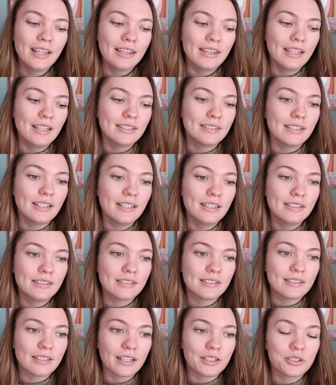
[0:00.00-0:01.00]
This is
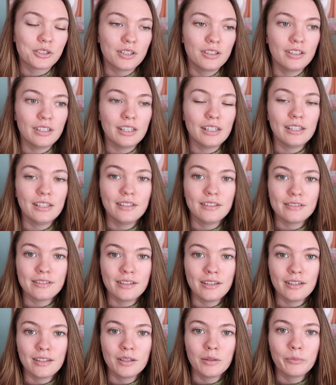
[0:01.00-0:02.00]
such an
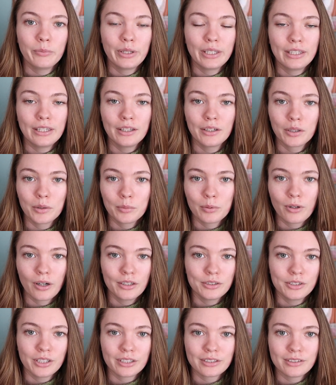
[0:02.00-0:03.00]
easy beginner
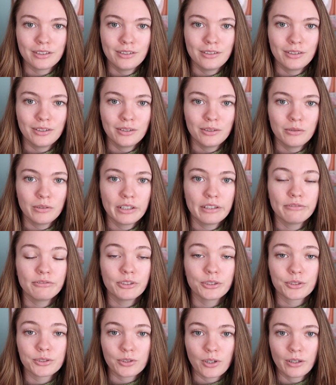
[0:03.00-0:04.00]
project to do if
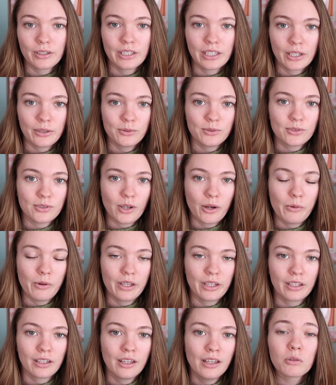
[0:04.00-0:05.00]
you're starting out
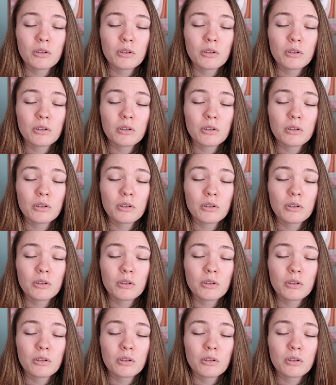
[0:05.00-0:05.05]
sewing,